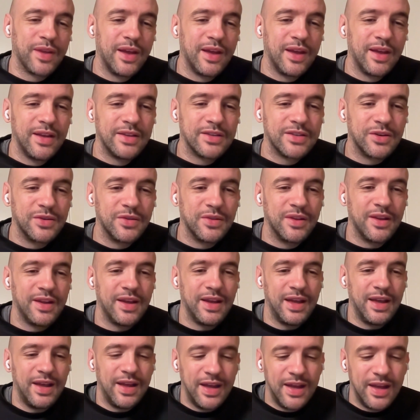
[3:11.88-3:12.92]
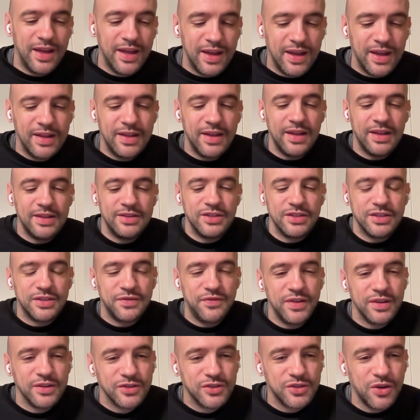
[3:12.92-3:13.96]
So it just
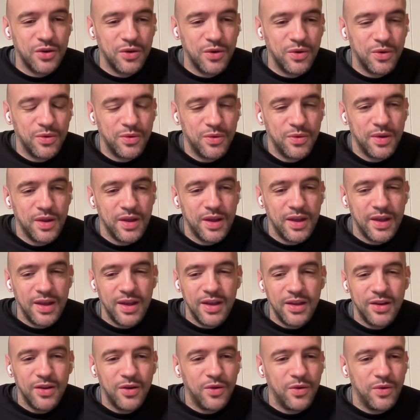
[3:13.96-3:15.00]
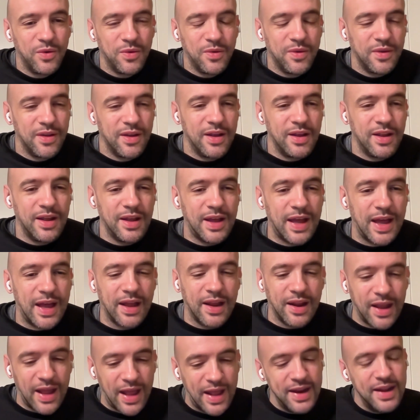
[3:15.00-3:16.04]
feels so,
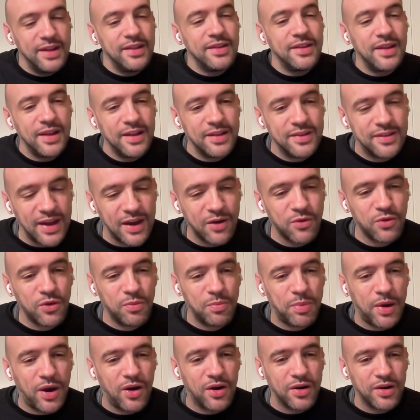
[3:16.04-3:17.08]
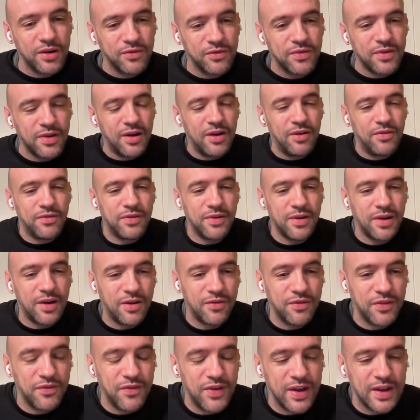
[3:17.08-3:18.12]
an integral part of
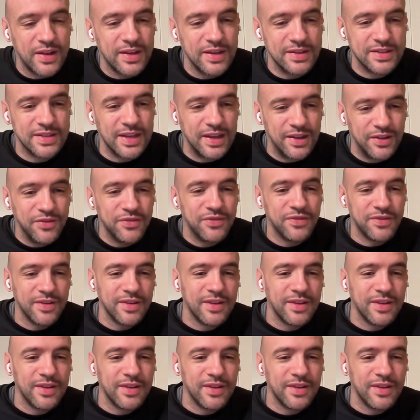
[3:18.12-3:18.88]
Effect itself.